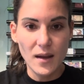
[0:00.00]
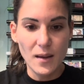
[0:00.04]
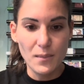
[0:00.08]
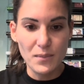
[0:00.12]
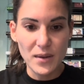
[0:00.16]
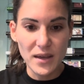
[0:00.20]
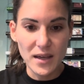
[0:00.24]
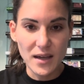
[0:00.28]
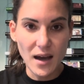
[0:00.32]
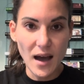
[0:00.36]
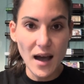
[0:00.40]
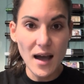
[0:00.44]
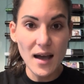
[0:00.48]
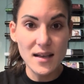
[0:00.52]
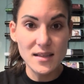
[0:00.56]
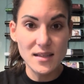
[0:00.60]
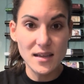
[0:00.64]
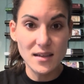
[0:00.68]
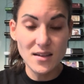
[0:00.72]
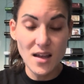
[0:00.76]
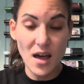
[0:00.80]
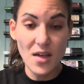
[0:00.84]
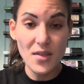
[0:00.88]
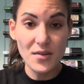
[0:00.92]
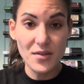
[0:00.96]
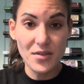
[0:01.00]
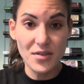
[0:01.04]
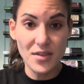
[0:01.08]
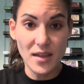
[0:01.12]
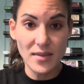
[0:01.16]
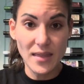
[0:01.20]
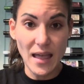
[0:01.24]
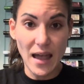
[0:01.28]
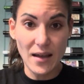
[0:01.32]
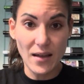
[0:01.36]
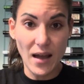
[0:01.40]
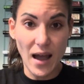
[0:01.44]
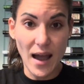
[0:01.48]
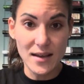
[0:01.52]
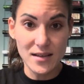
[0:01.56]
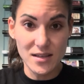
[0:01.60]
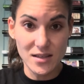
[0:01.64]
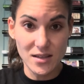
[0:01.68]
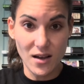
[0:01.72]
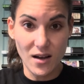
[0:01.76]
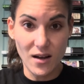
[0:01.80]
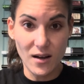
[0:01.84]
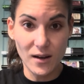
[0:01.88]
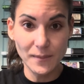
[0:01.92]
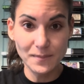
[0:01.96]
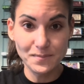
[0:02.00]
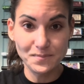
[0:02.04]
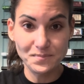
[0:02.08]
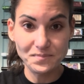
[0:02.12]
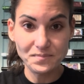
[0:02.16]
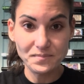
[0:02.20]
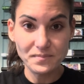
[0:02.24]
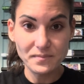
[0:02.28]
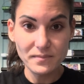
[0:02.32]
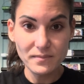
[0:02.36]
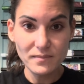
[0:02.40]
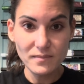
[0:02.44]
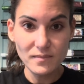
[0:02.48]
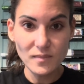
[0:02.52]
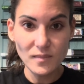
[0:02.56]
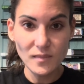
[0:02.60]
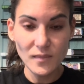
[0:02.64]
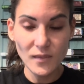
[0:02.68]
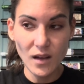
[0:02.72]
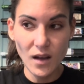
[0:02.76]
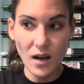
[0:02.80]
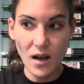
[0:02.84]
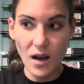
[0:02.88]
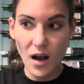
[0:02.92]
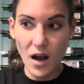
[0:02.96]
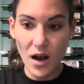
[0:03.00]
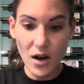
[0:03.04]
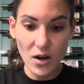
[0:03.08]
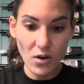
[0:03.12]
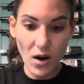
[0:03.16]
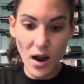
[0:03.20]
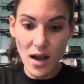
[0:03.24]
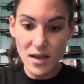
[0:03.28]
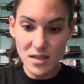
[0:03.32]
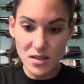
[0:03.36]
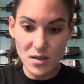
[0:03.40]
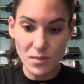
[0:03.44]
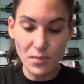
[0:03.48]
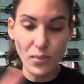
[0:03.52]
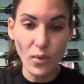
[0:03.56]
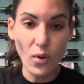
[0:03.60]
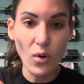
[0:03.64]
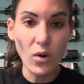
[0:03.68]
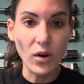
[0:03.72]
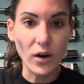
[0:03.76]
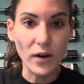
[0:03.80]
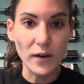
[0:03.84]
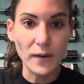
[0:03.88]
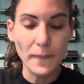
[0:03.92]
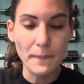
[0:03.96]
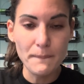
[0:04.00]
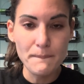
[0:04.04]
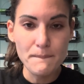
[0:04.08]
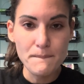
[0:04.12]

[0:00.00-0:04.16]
Because another thing that I saw across the board,